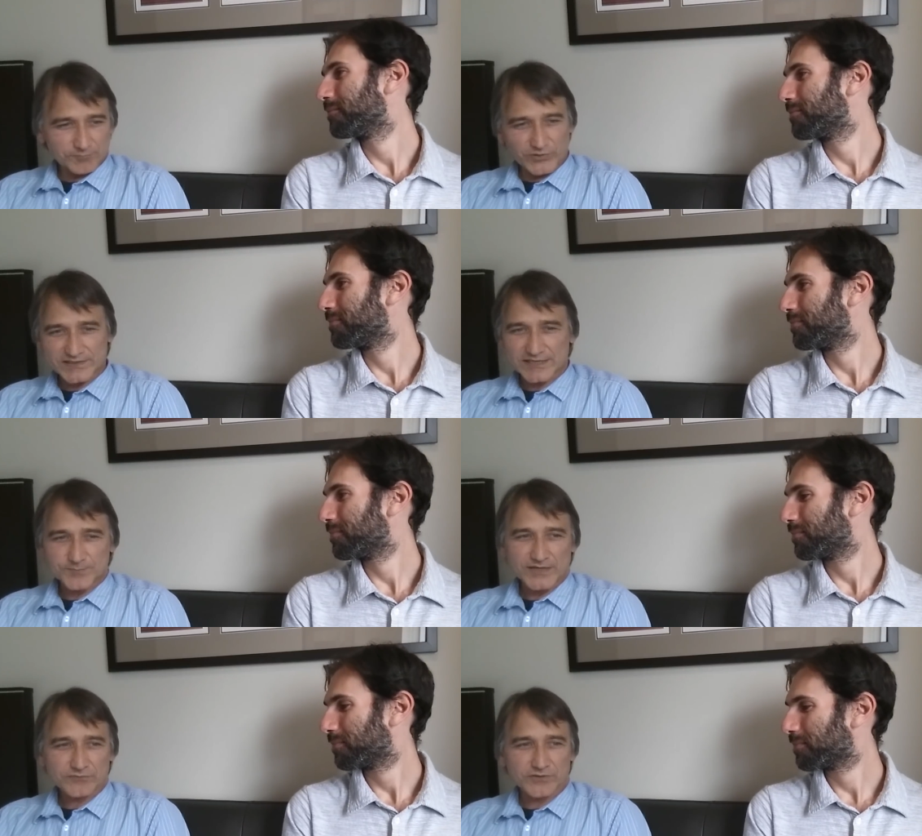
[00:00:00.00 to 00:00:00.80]
Speaker 1: brings us
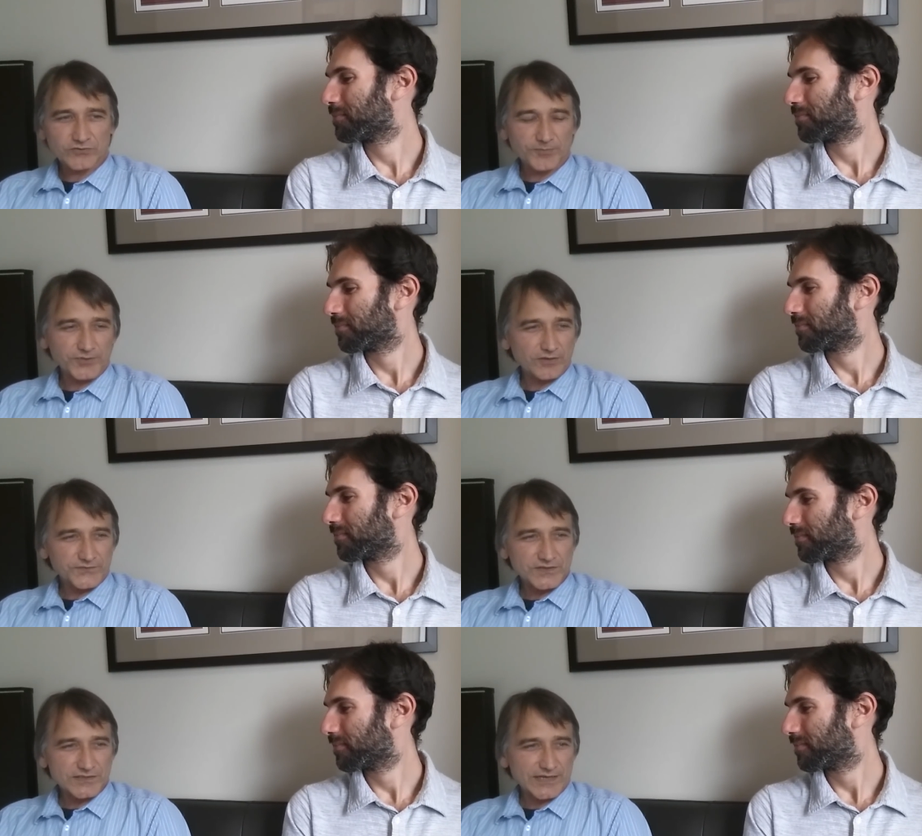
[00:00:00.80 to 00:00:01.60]
back to the topic of
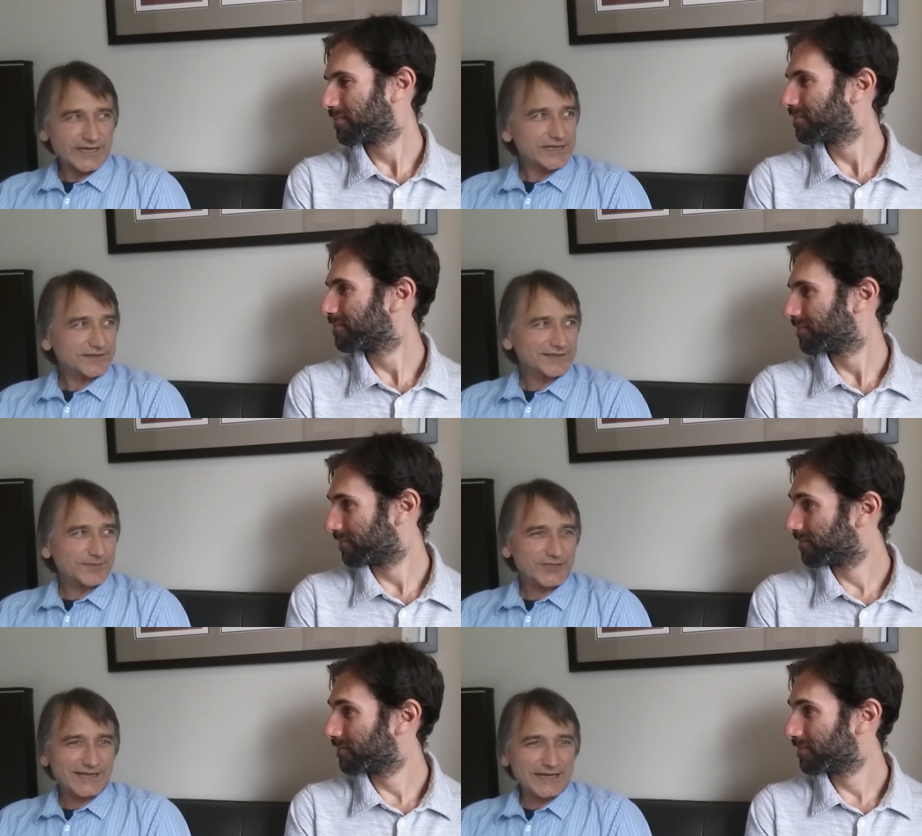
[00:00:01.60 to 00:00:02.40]
society. I
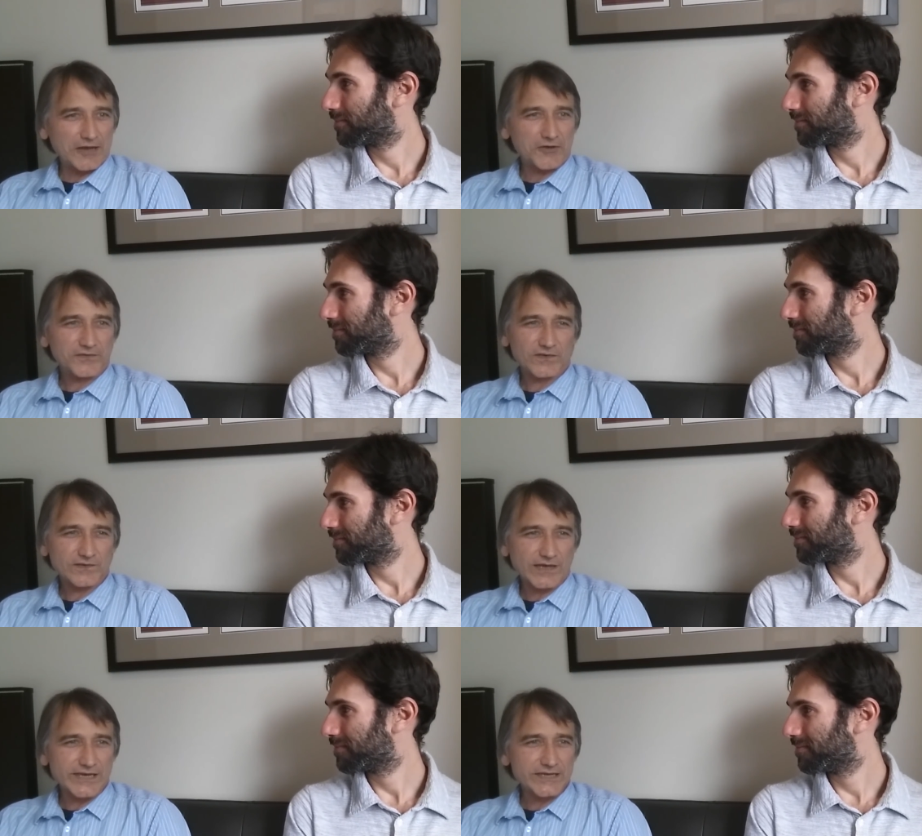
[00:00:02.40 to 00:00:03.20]
mean, in our
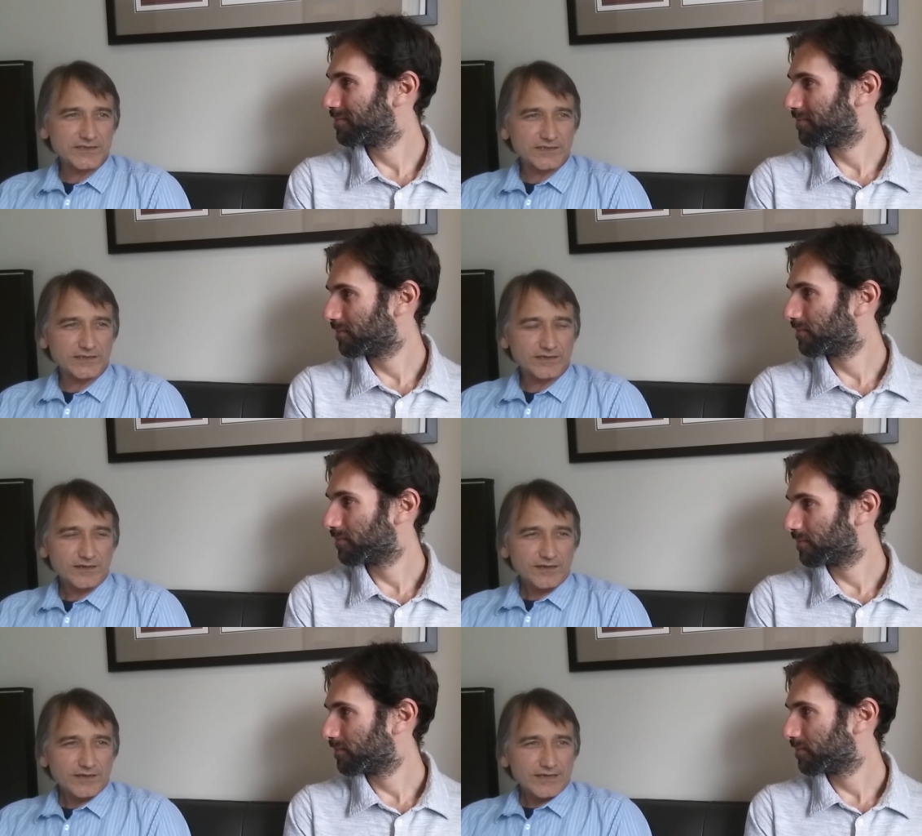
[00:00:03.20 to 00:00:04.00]
society,
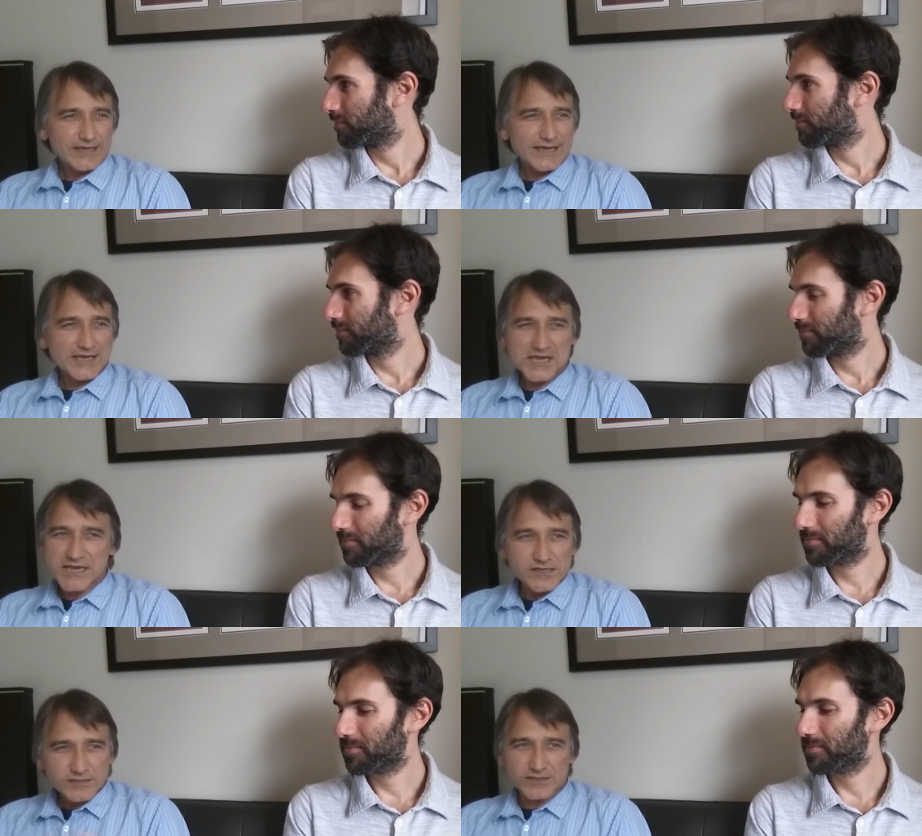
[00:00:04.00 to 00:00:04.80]

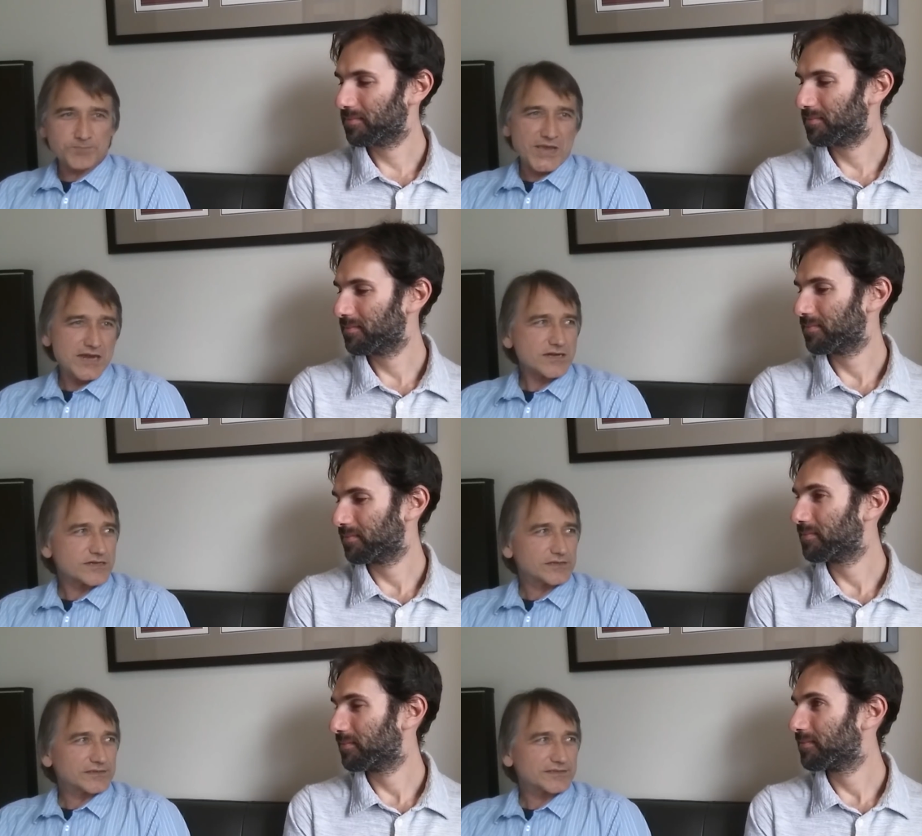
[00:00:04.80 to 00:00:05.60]

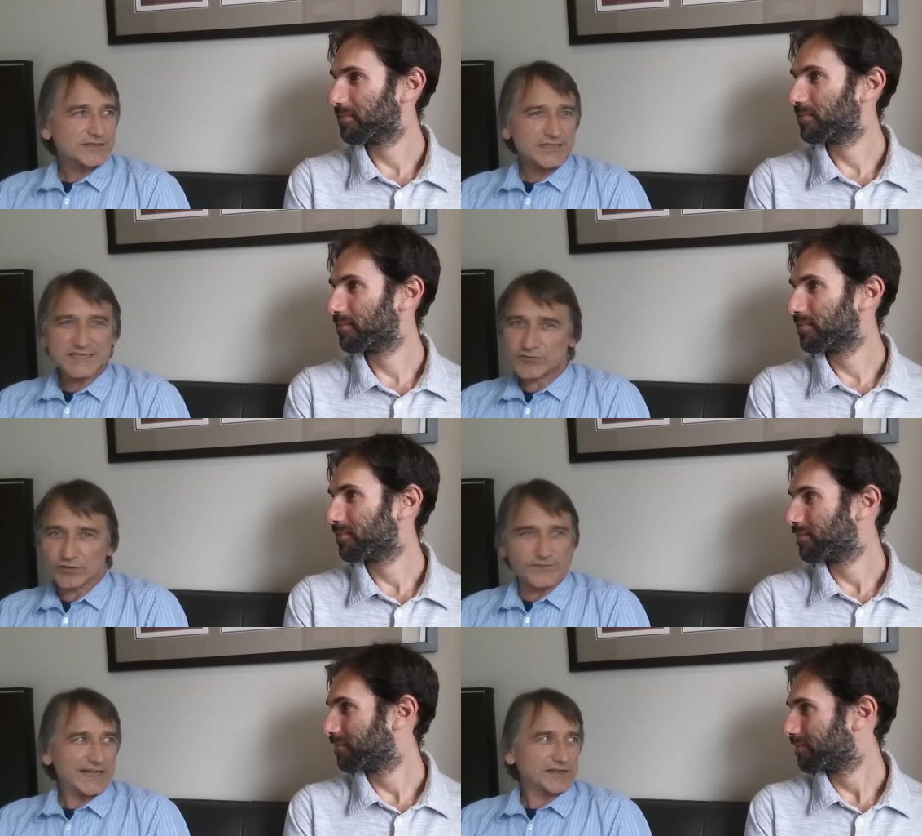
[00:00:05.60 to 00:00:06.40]
interdependence is
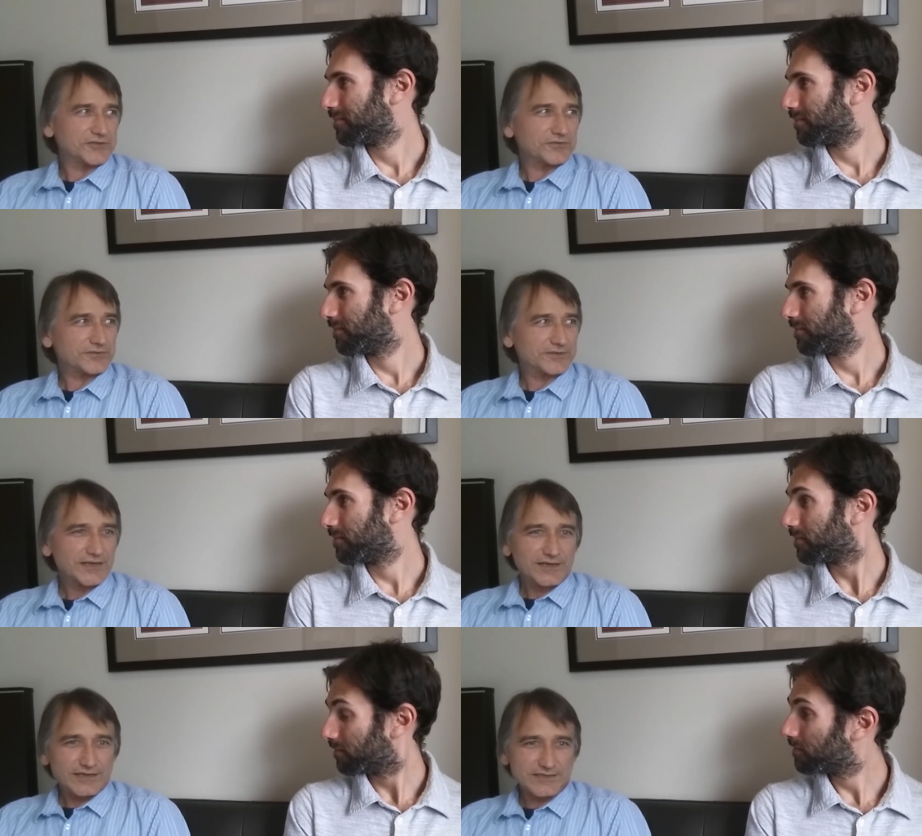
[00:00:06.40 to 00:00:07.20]
not valued.
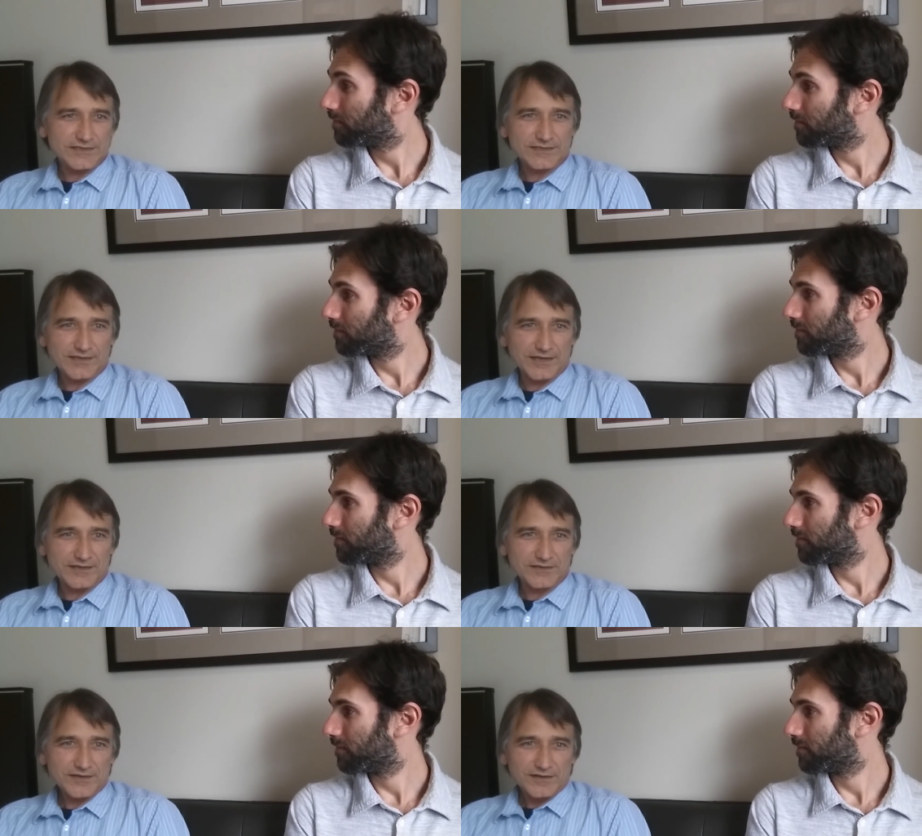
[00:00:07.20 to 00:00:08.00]

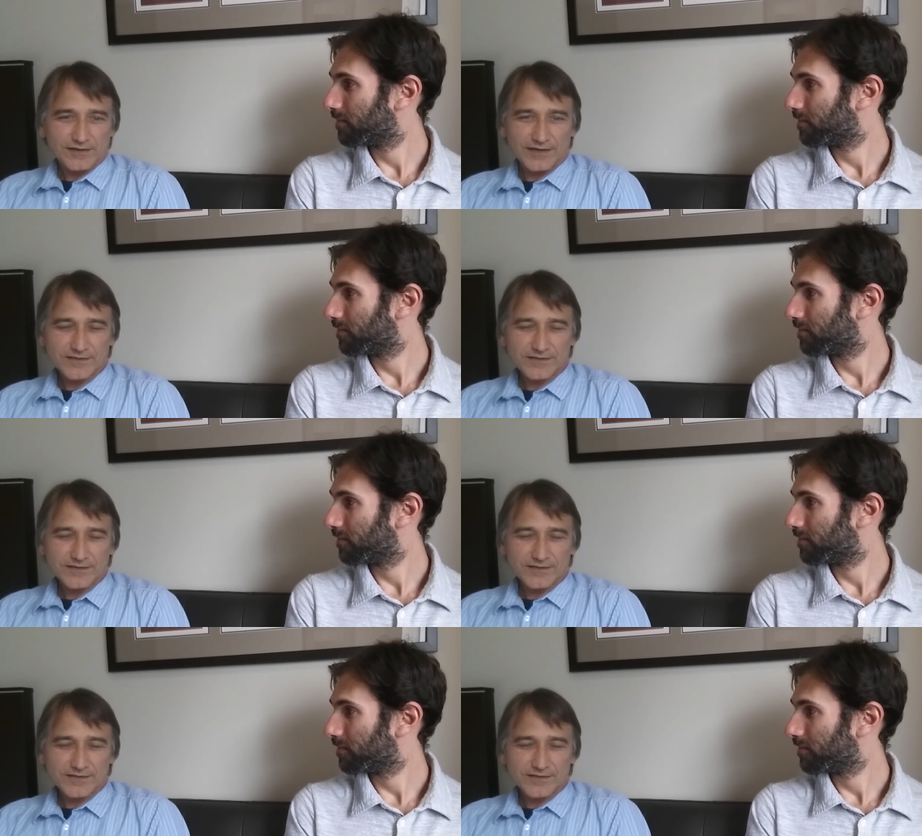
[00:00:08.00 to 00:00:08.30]
Instead, I